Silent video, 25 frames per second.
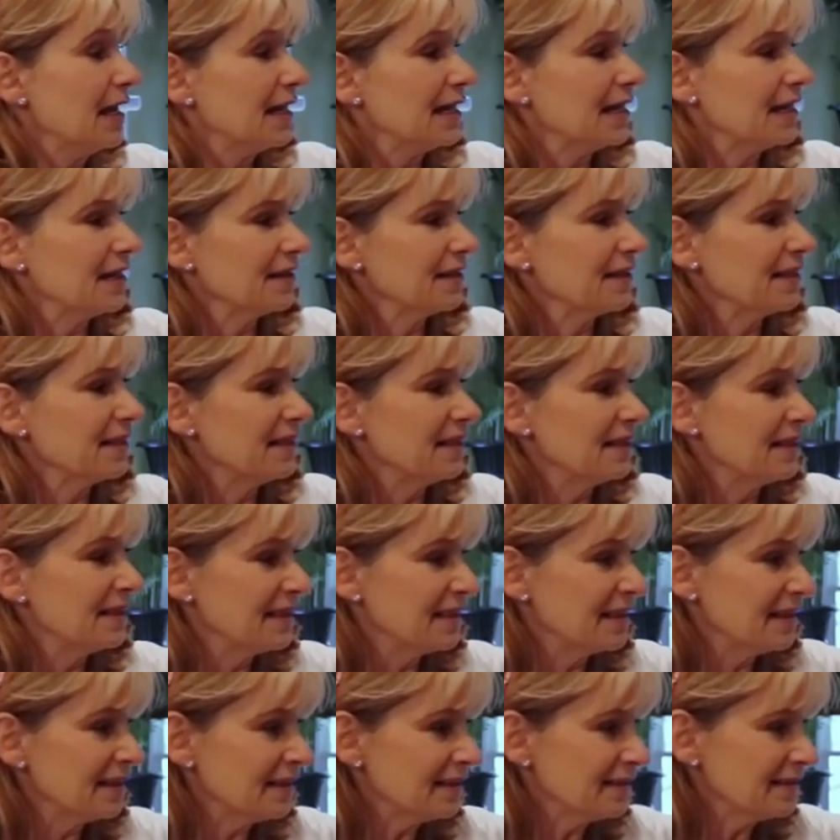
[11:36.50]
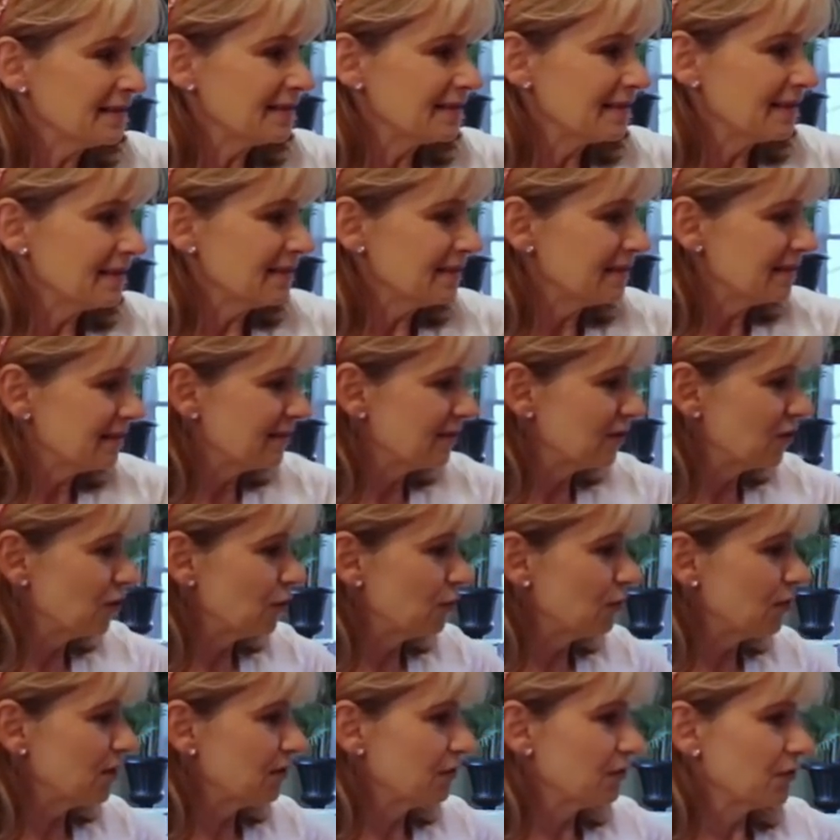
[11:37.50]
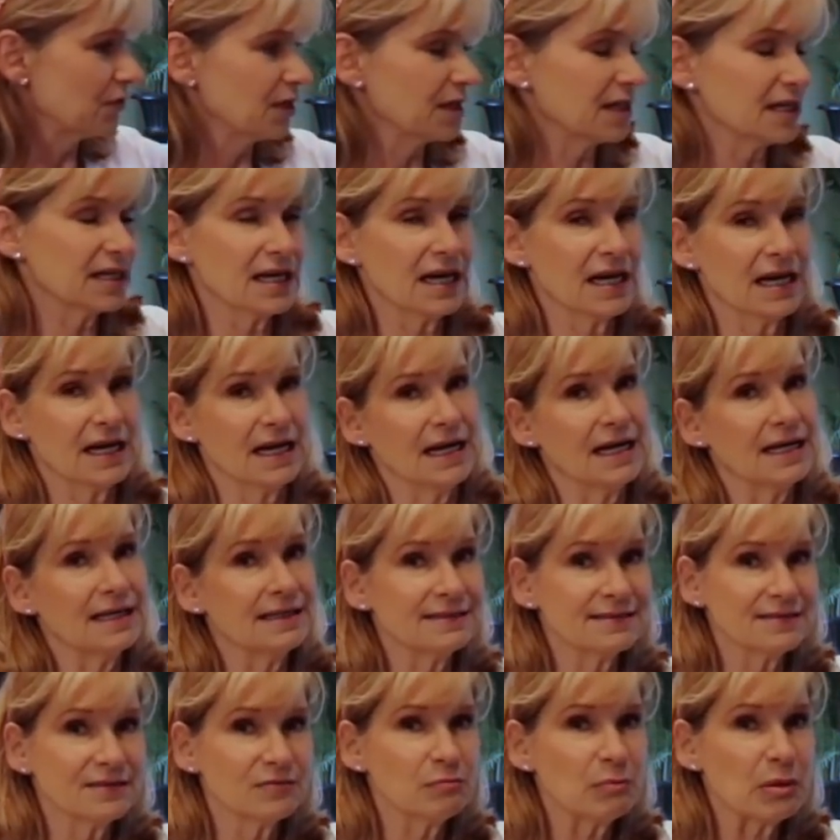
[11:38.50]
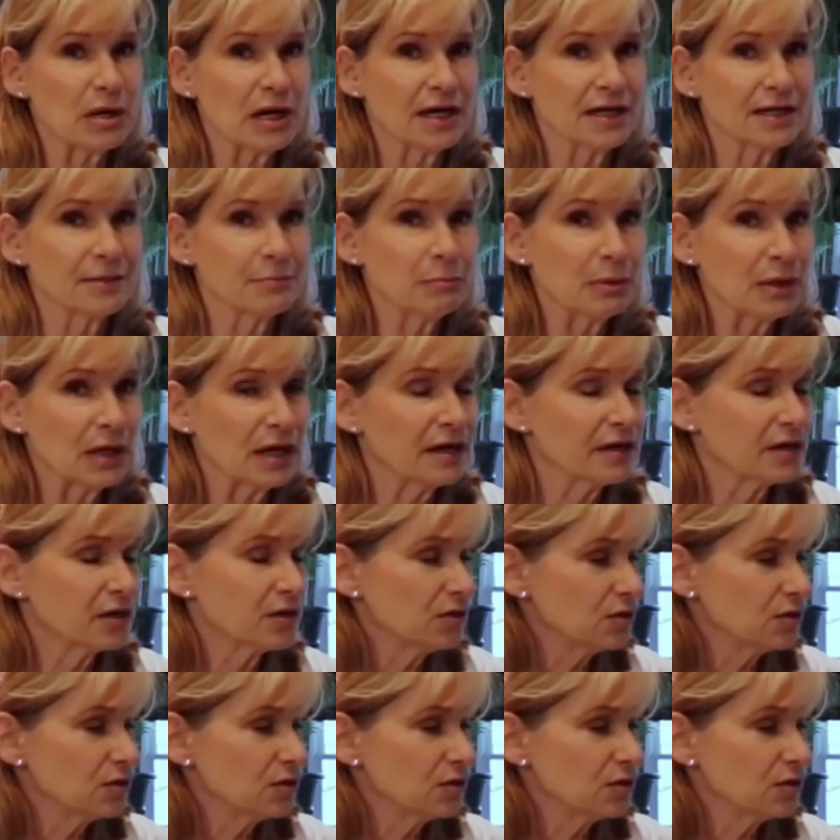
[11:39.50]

Now this this is two different kinds of pot in pot